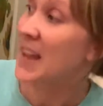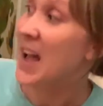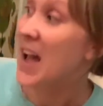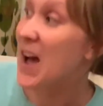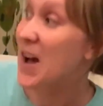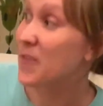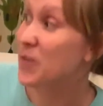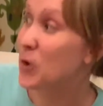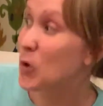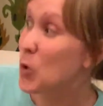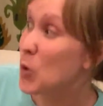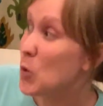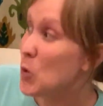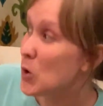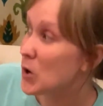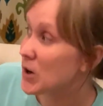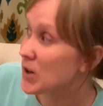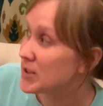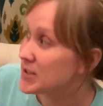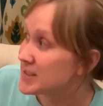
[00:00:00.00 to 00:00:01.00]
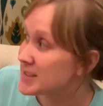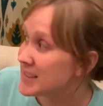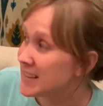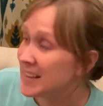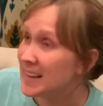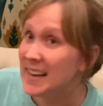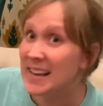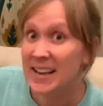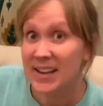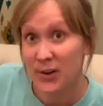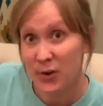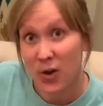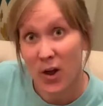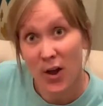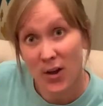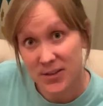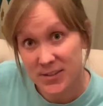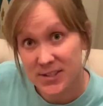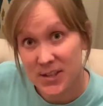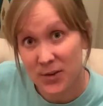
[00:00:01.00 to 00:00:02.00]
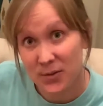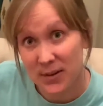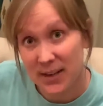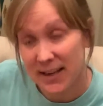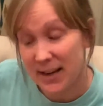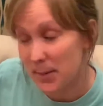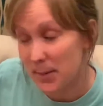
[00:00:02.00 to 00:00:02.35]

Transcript: Of course, he'll also need a